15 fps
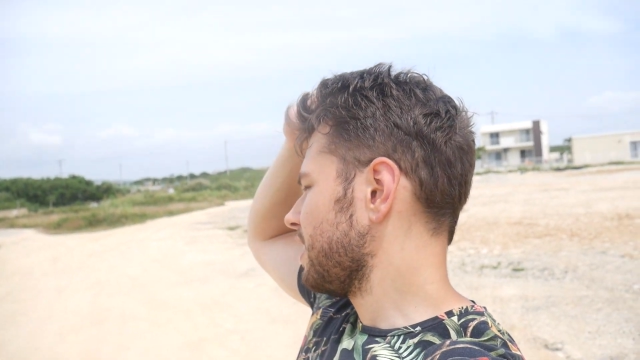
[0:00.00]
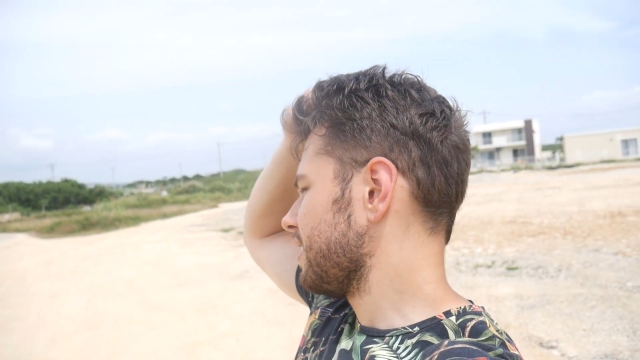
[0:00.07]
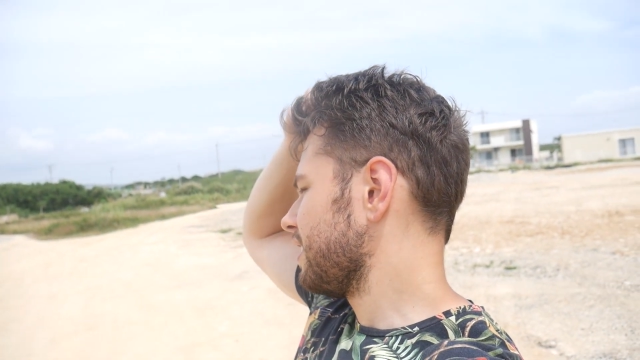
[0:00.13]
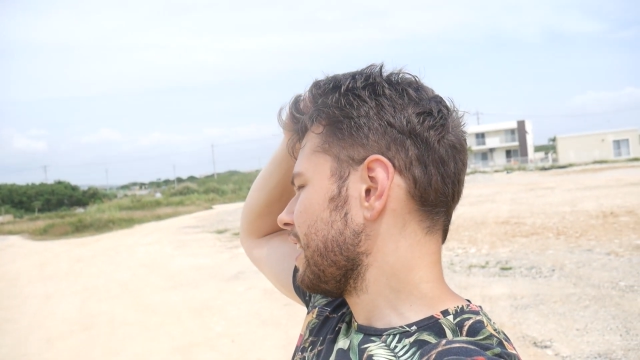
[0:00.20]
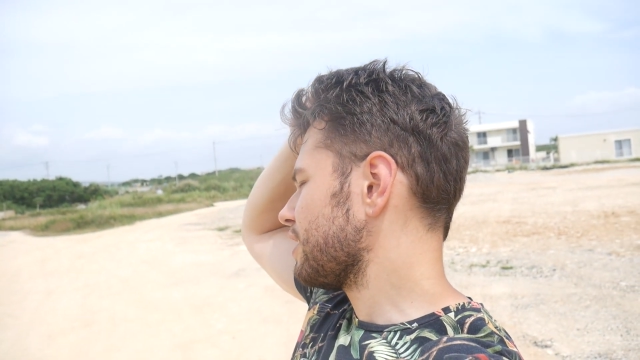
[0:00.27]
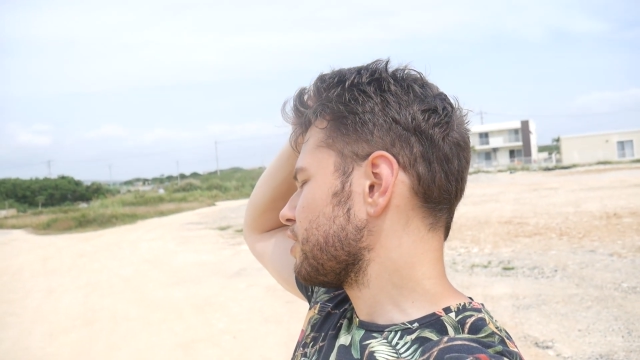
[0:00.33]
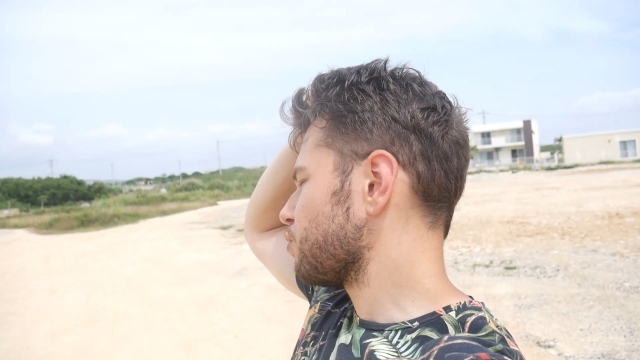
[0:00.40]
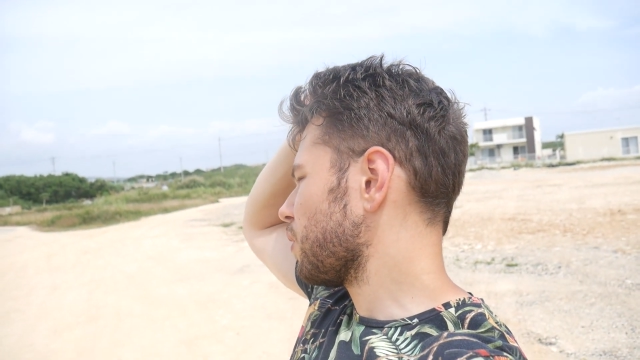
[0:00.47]

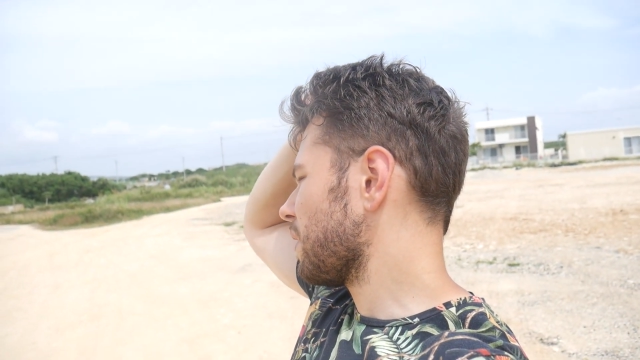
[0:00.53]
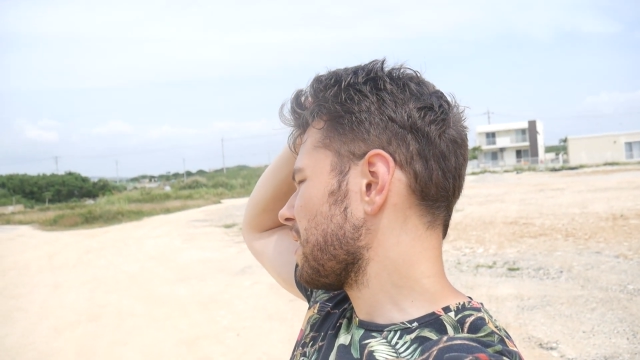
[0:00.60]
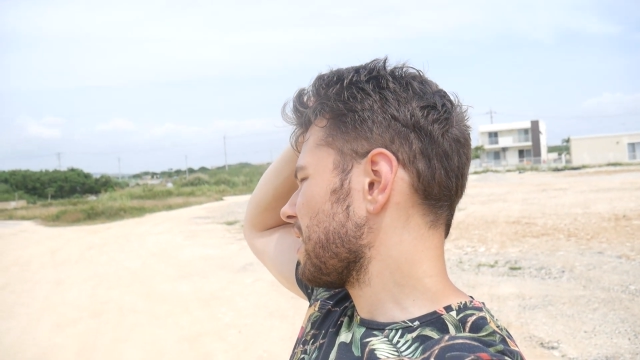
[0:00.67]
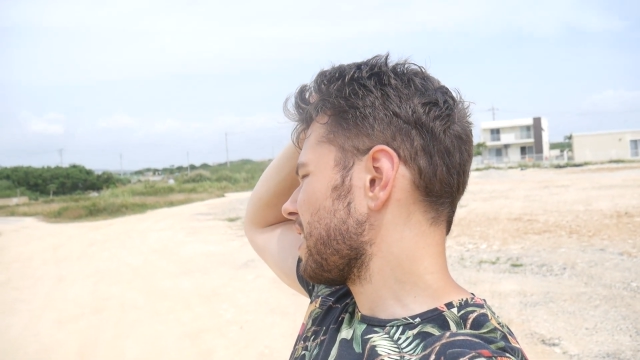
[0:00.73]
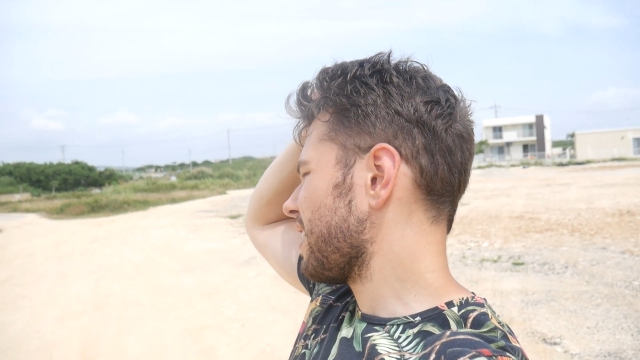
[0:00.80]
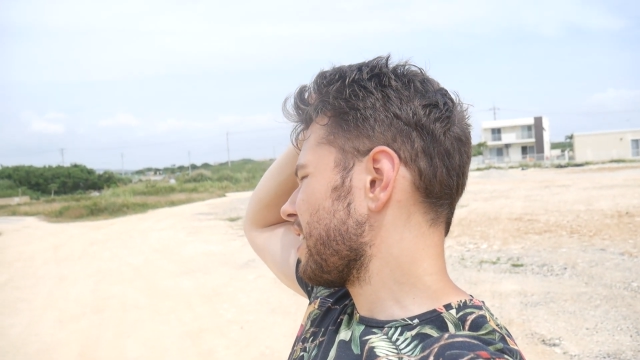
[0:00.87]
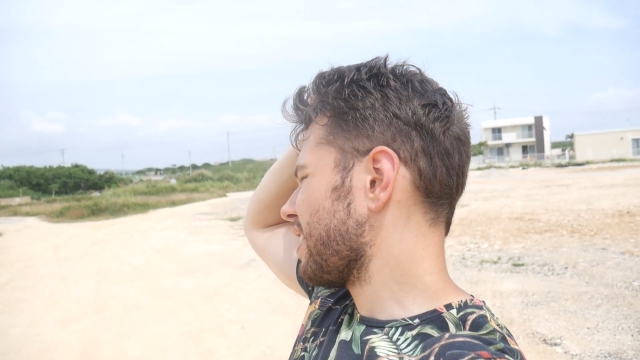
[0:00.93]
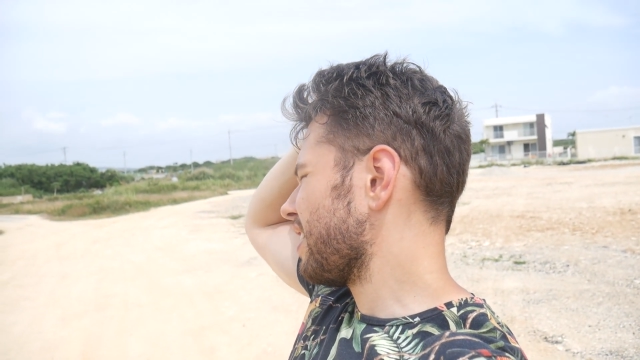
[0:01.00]
That's
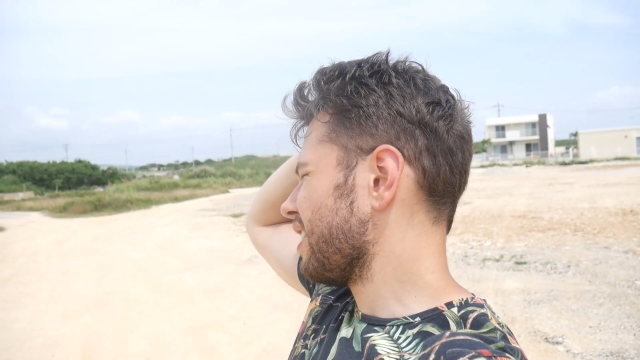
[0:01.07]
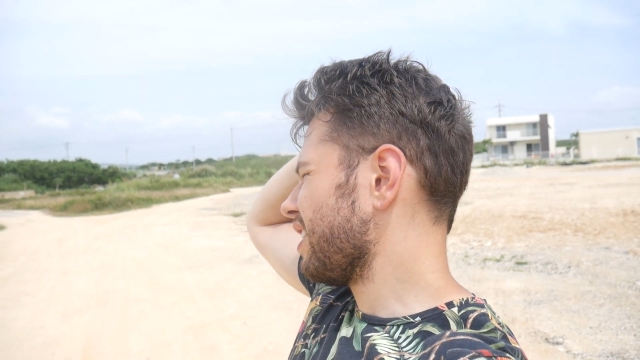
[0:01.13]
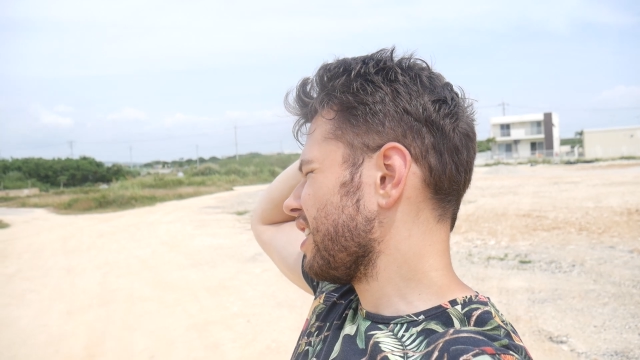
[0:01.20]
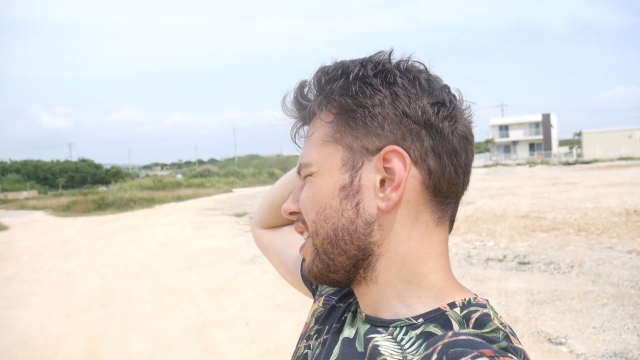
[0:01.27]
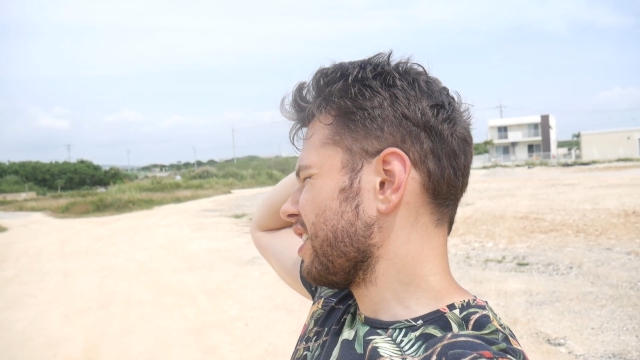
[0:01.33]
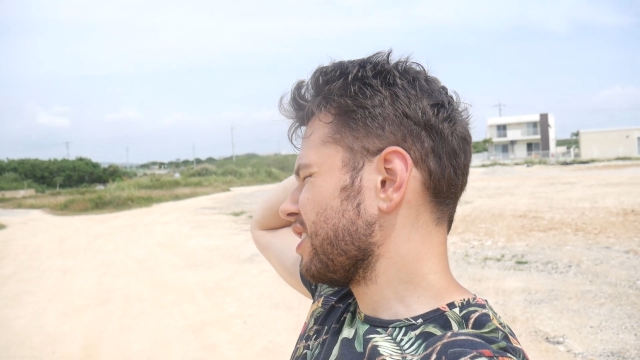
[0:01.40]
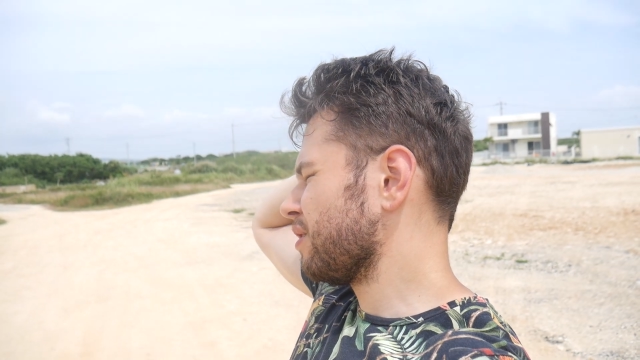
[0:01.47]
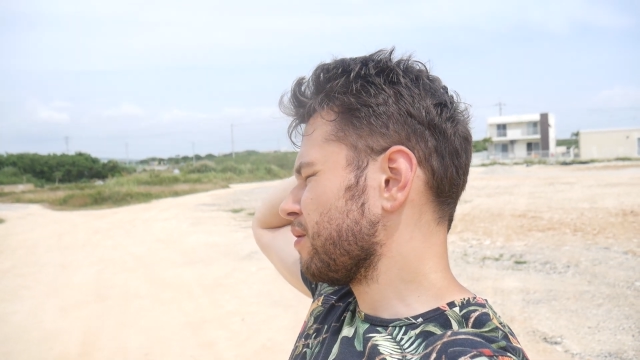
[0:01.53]
where
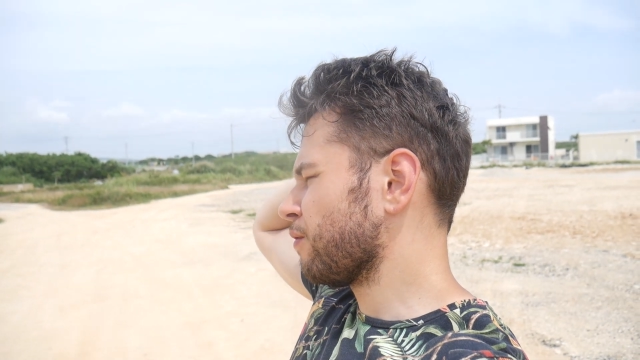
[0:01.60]
the